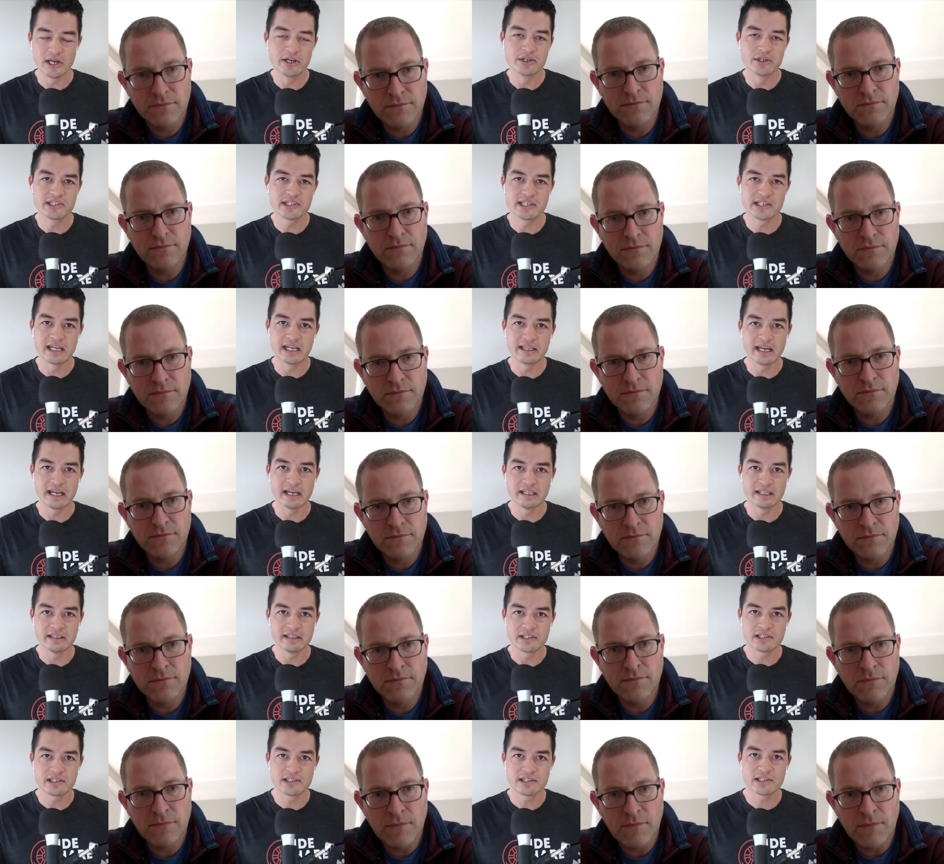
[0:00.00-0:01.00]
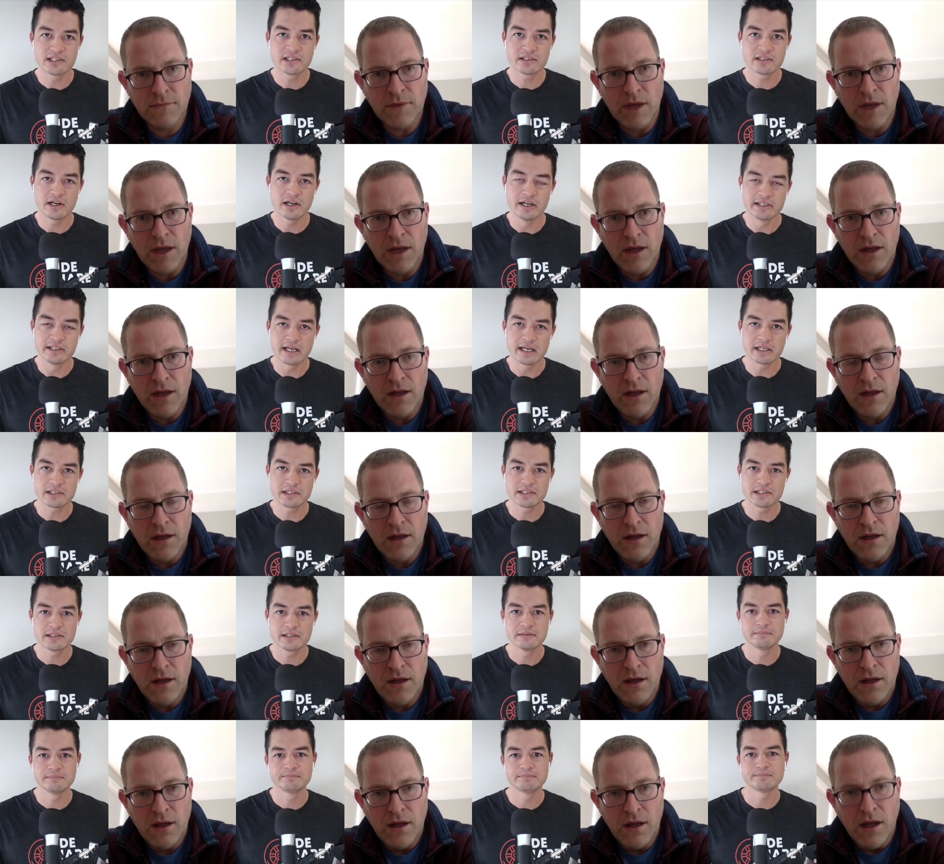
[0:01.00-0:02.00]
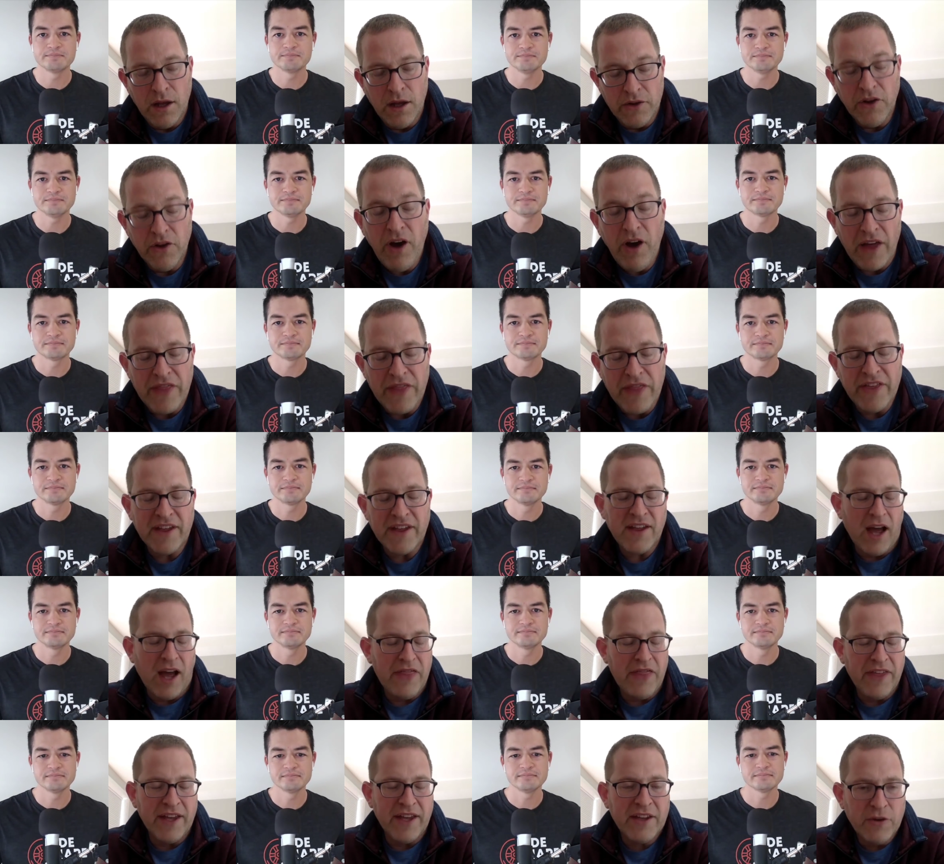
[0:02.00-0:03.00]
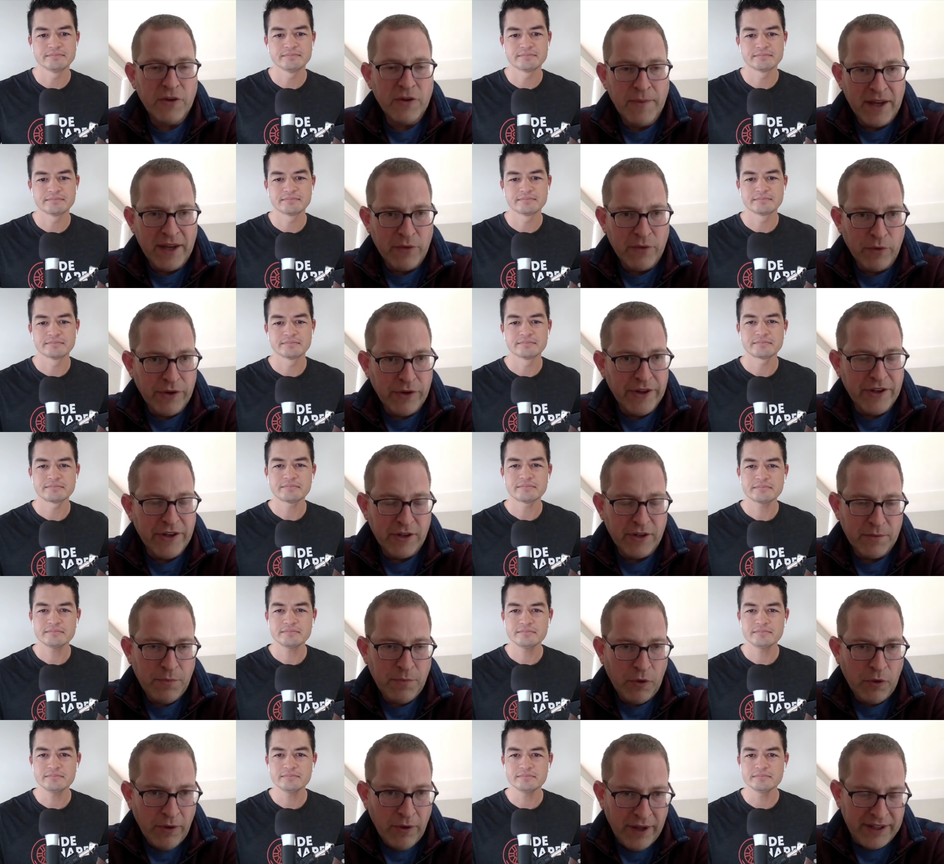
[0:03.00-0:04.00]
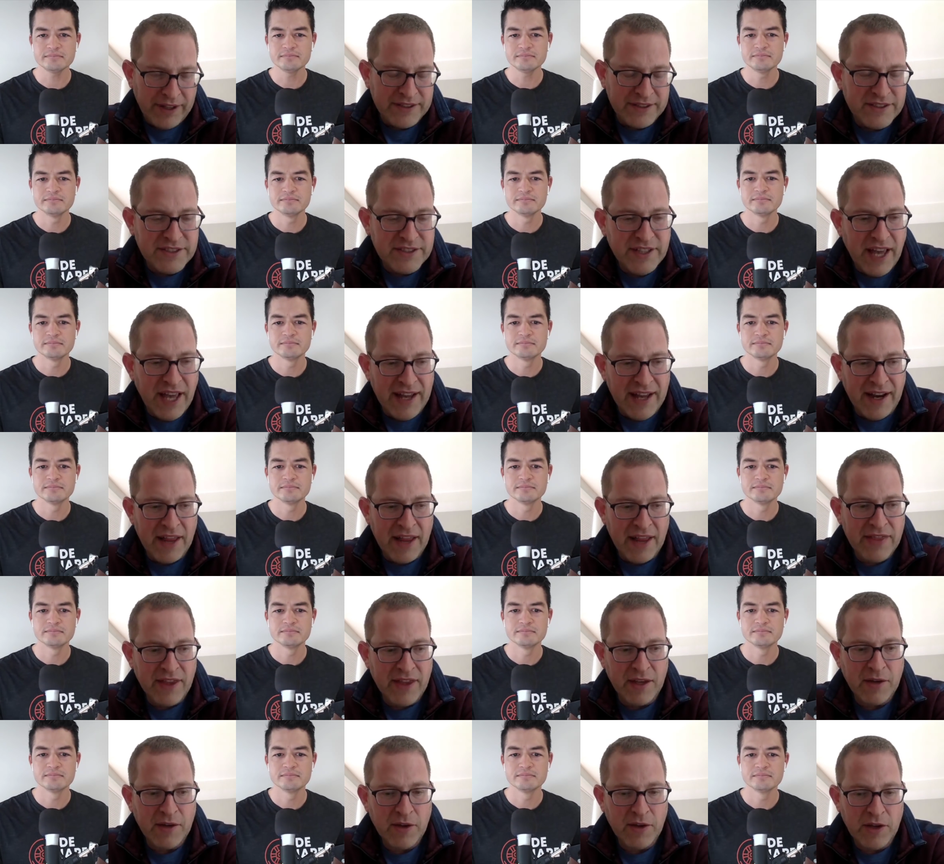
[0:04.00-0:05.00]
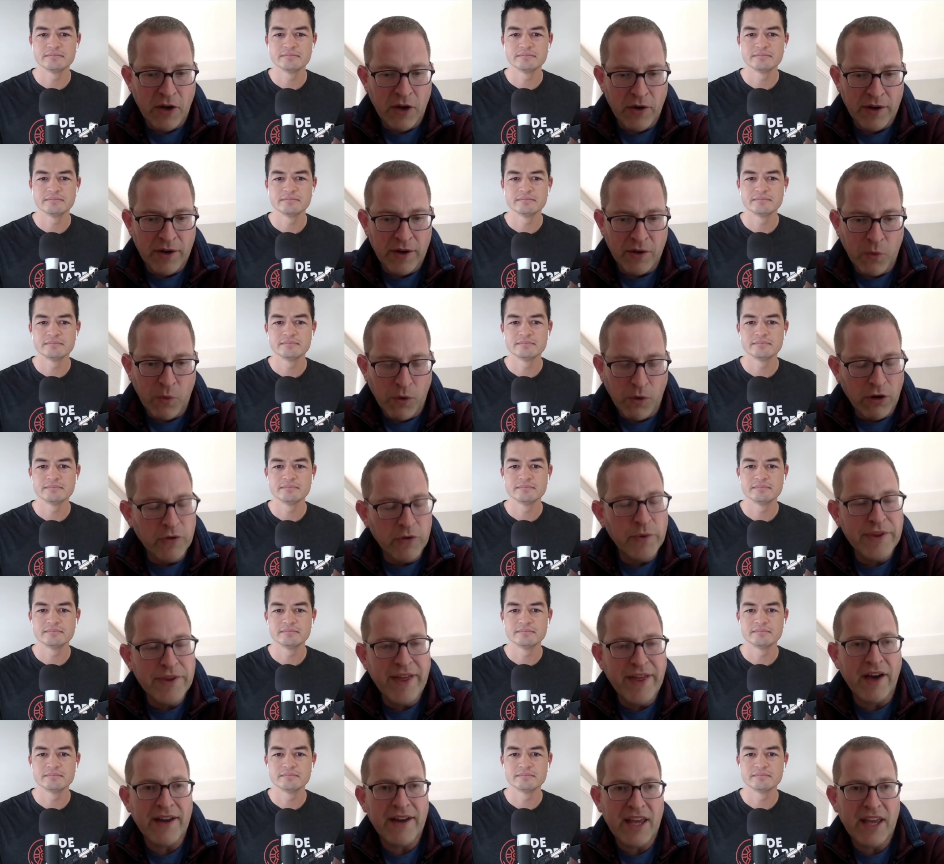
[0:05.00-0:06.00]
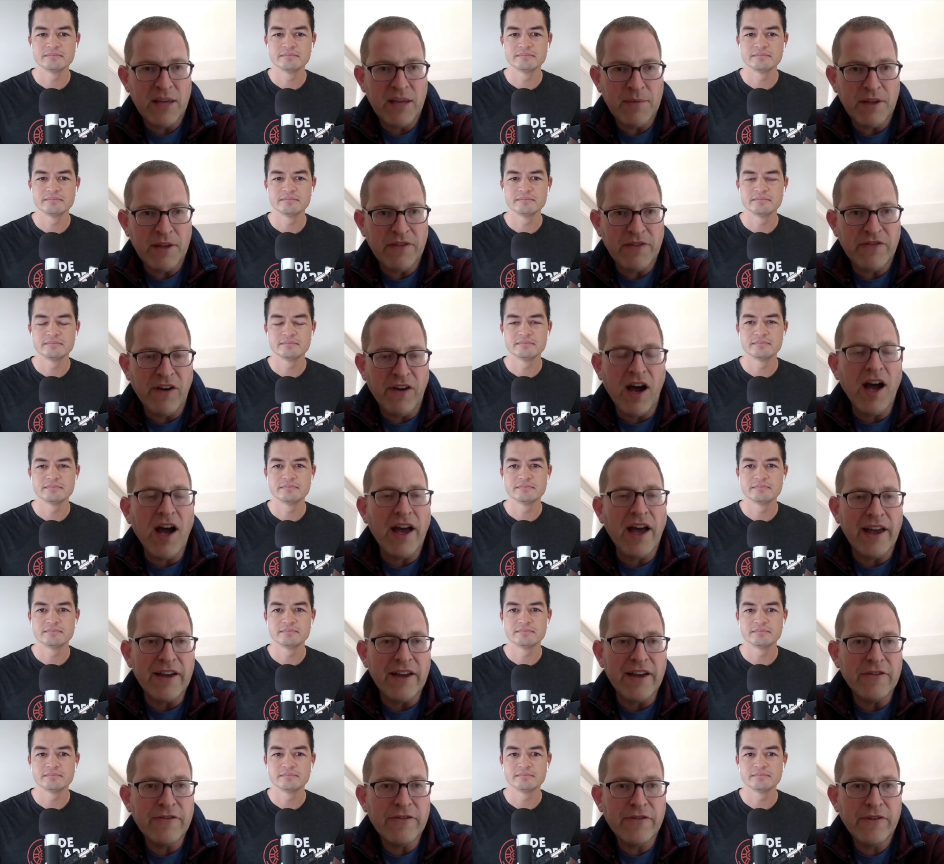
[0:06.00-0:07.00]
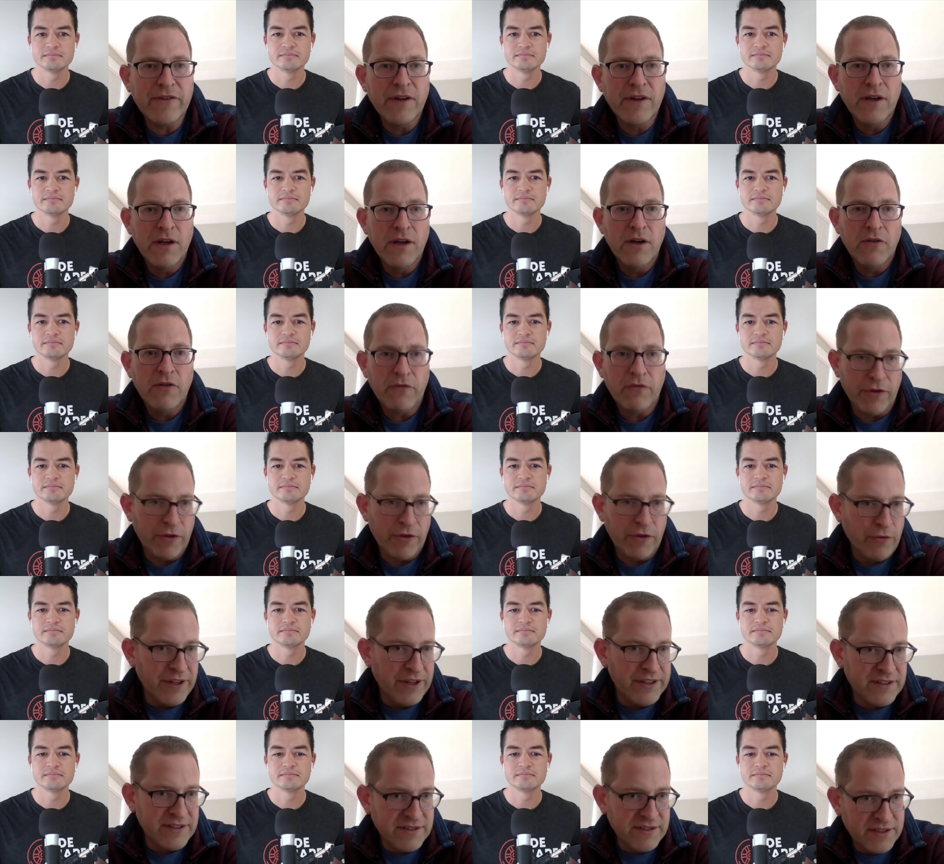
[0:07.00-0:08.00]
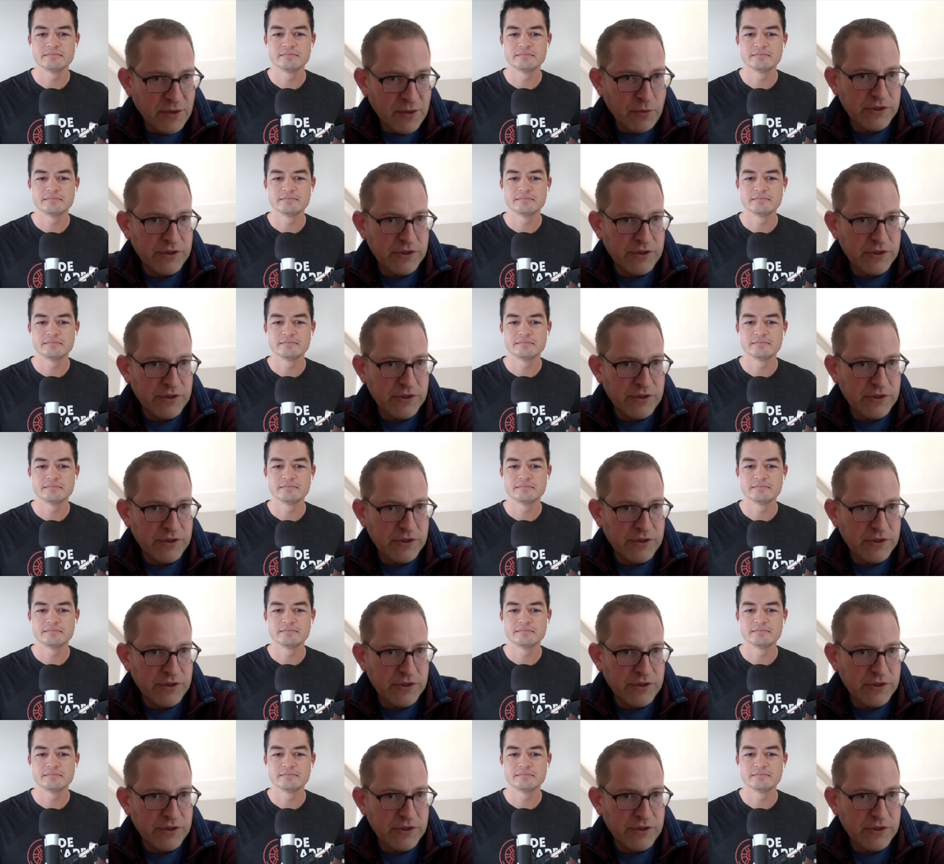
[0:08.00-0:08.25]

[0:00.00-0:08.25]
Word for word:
Speaker 1: understand that in this context
Speaker 2: no, I think I think you make really good points, and I think you know in a world without AB5, for the reasons that